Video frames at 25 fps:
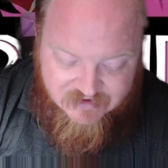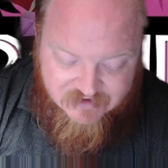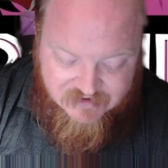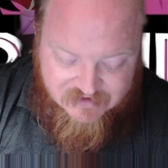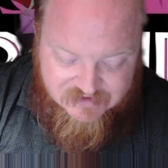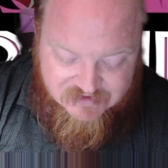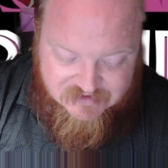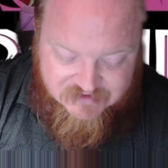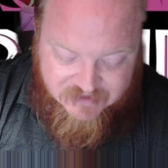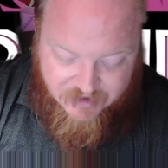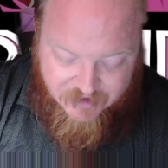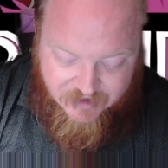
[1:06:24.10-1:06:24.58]

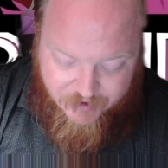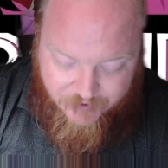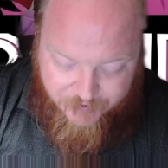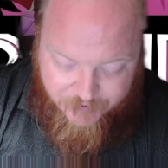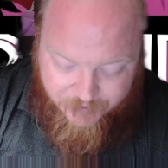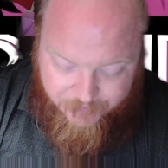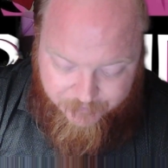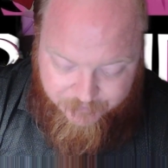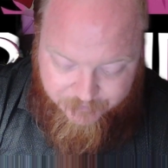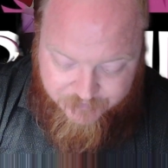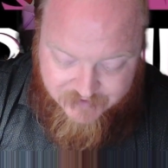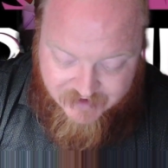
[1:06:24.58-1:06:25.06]

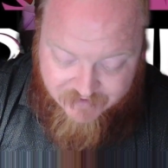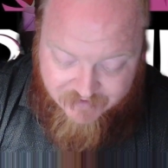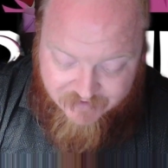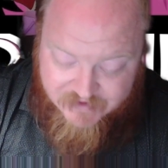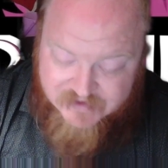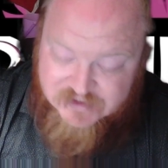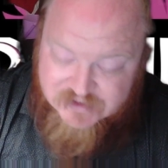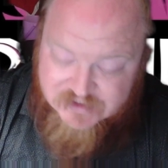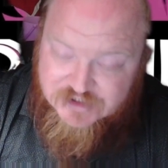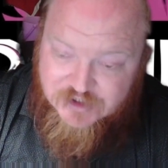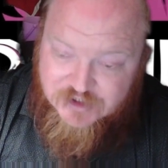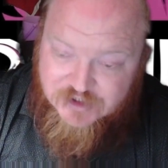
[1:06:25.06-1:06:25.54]
So if
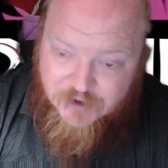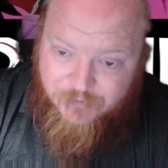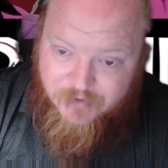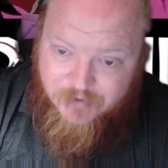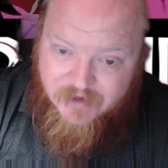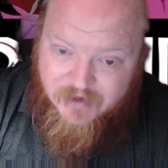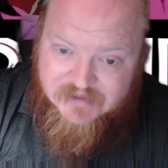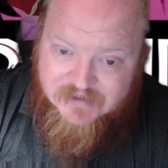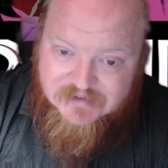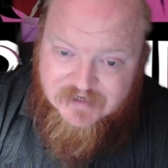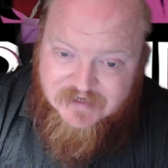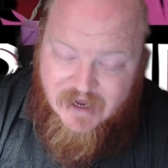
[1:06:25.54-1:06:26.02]
this is your
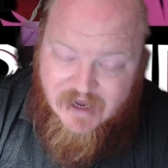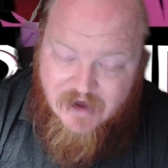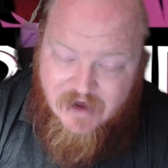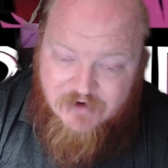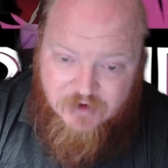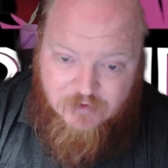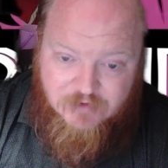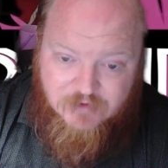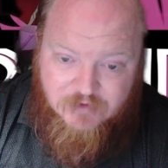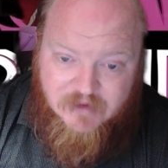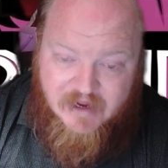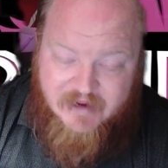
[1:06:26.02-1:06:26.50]
playstyle,
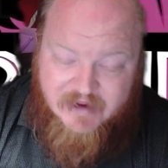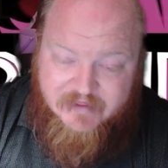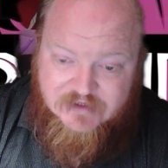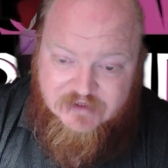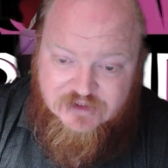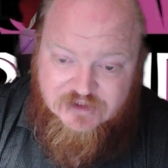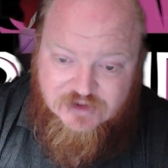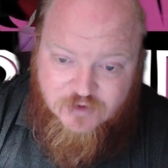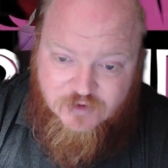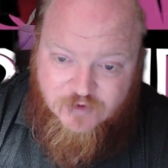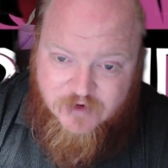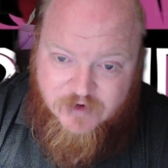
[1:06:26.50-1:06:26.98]
you like the
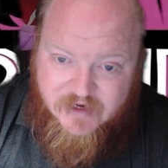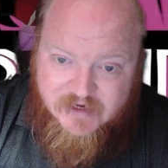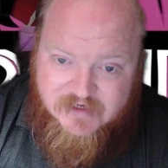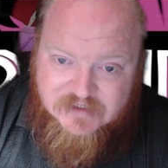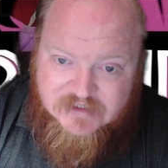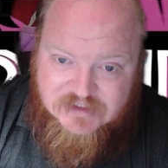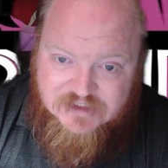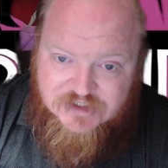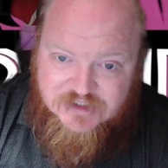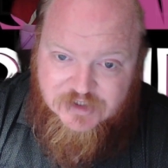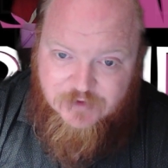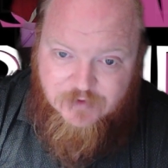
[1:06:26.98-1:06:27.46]

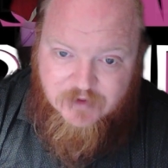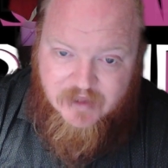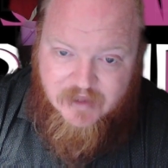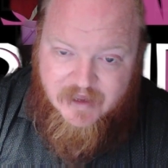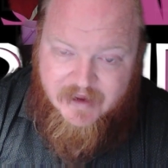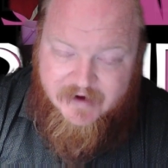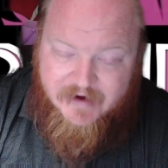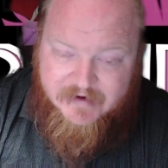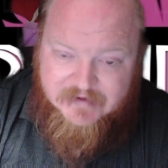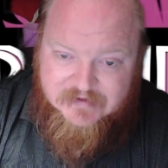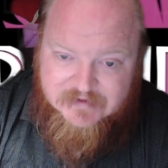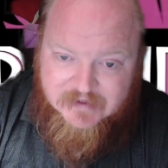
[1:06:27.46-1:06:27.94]
tricks, you
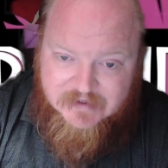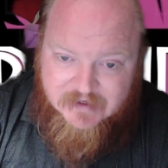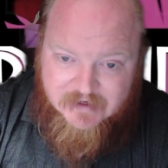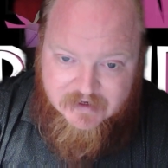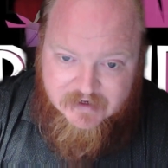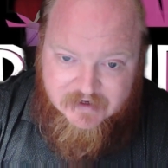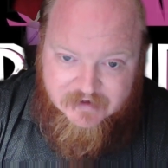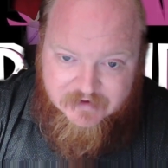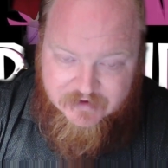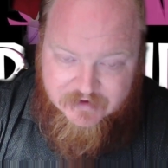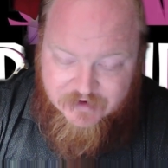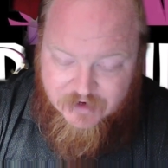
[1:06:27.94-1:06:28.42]
like
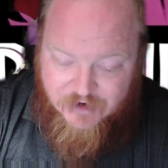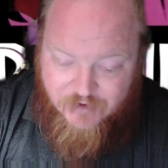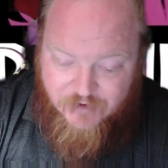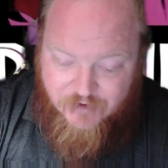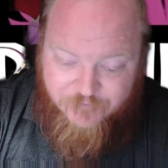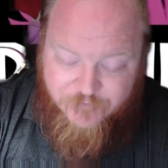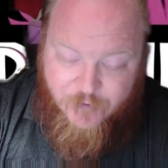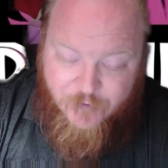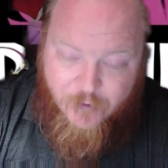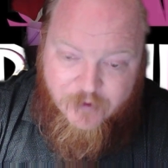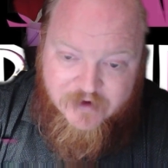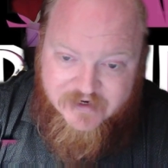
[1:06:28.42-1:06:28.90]
the
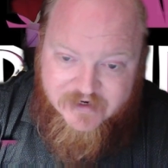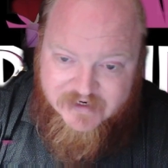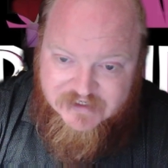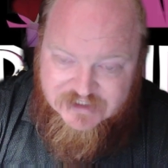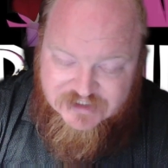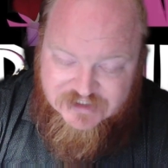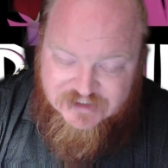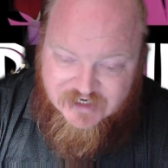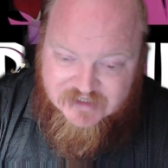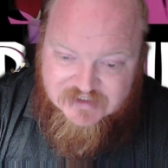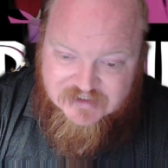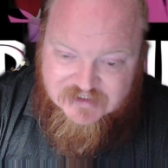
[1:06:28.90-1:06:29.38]
4D
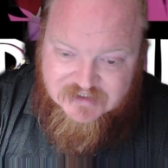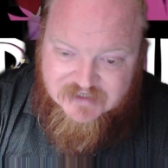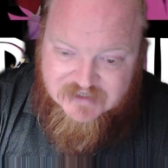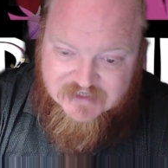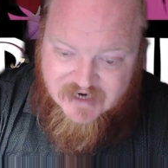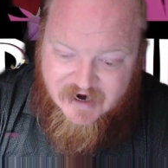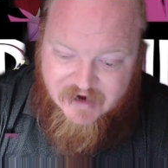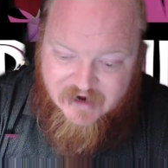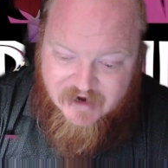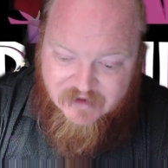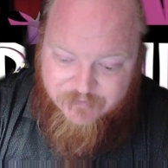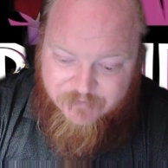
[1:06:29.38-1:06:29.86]
chess
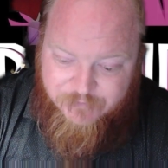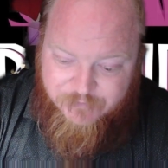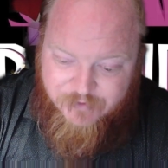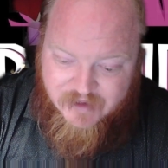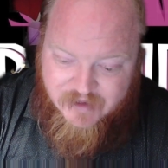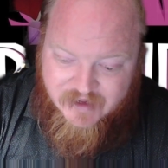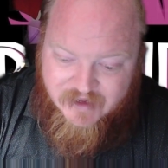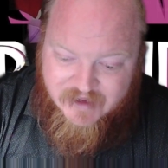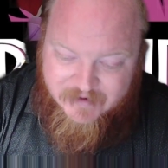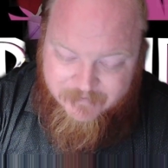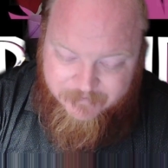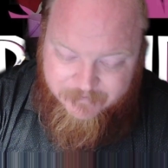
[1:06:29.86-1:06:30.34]
style of
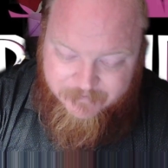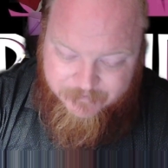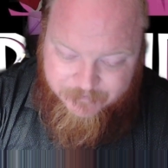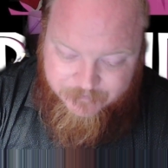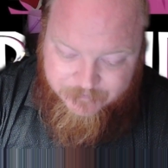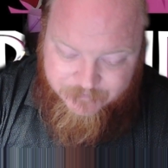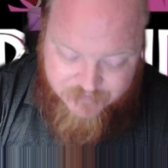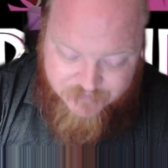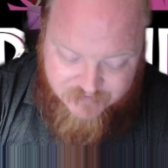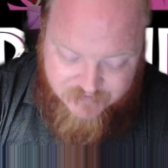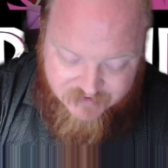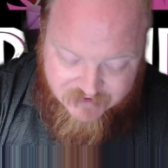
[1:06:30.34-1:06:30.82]
play,
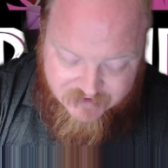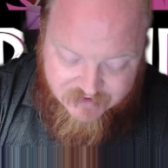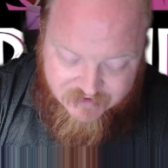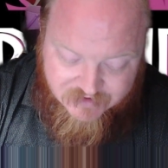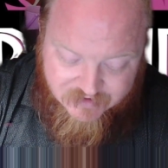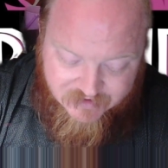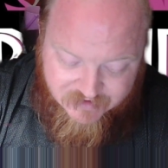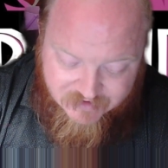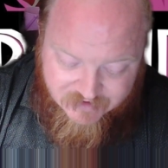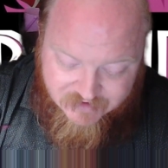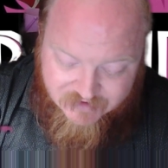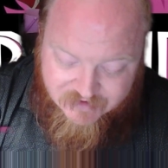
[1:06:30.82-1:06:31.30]

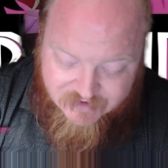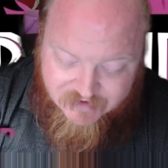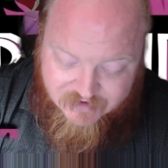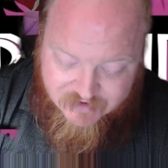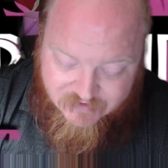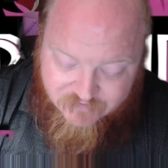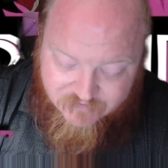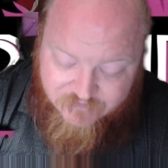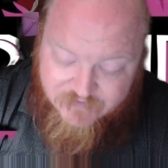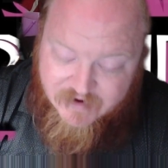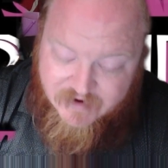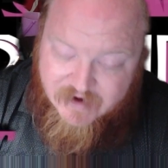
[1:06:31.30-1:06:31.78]

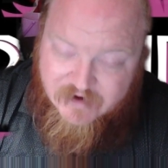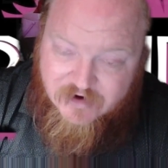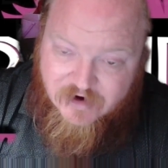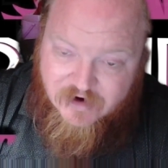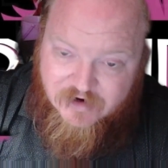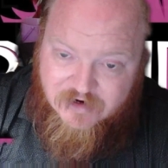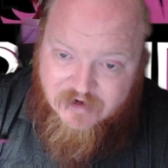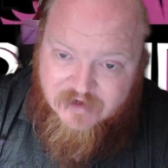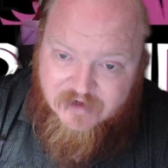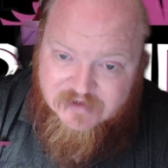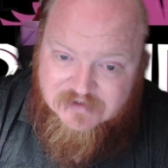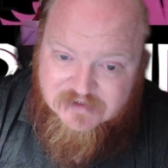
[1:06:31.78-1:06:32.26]

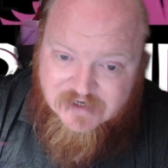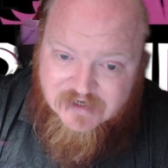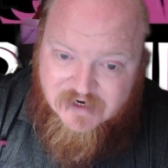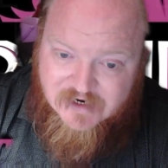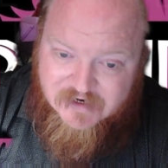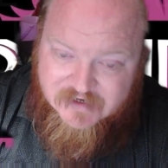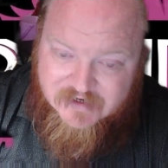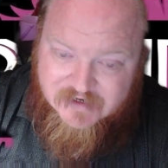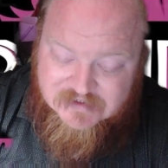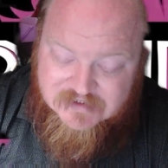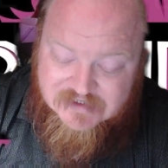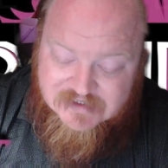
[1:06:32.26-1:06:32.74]
Vanguard
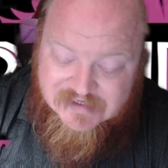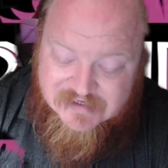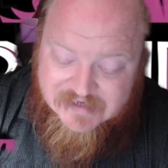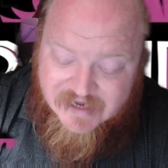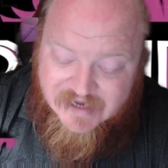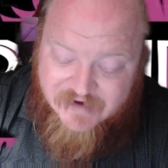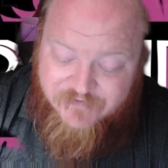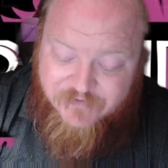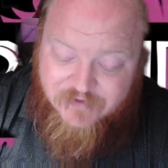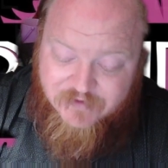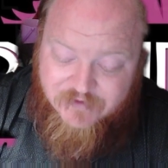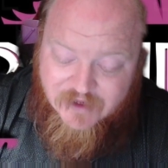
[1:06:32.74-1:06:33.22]
Onslaught is
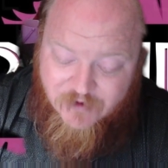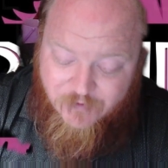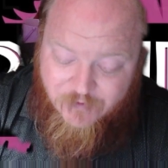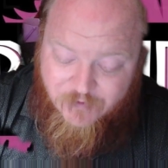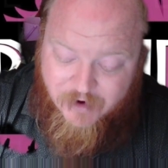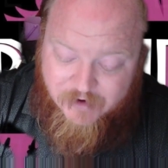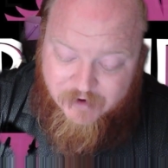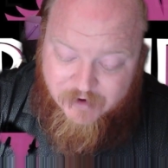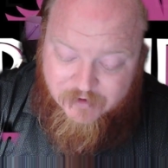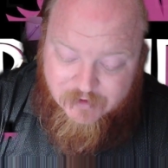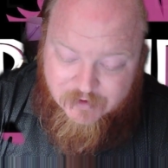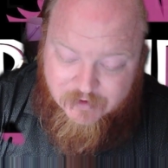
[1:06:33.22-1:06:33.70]
definitely
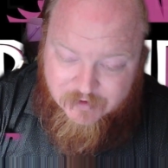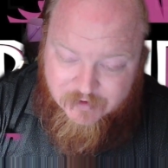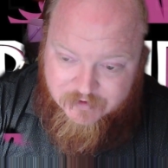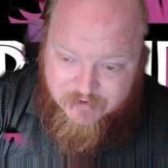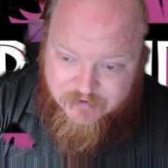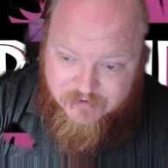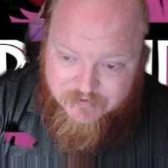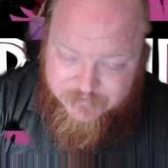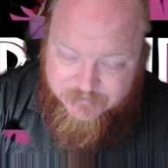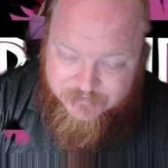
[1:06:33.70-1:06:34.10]
where to look.